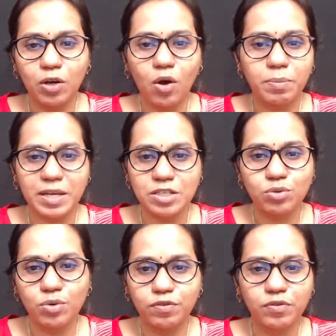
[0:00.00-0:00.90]
log base
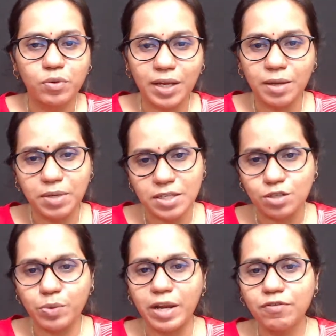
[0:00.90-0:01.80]
2 of 4 KB is
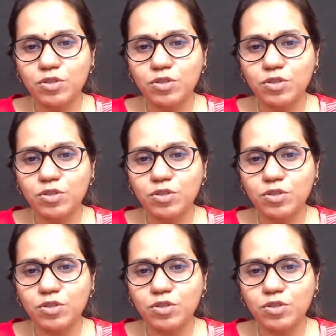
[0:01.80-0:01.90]
12.